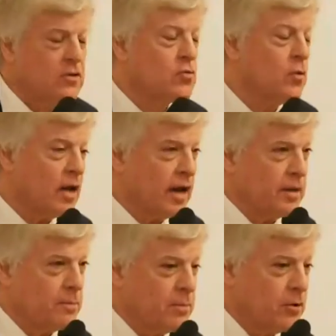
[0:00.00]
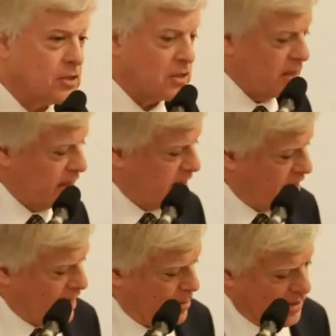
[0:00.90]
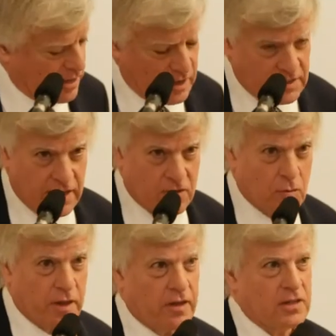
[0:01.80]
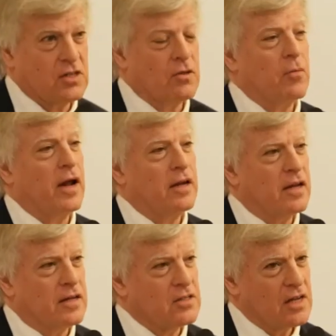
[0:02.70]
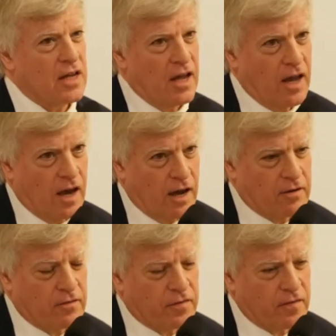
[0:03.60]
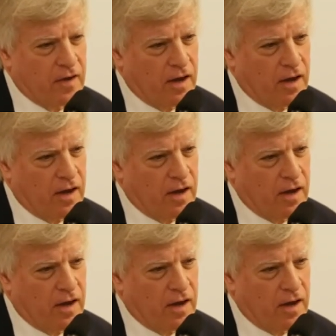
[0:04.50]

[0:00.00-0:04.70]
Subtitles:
it's one I personally came in contact with, is the readiness of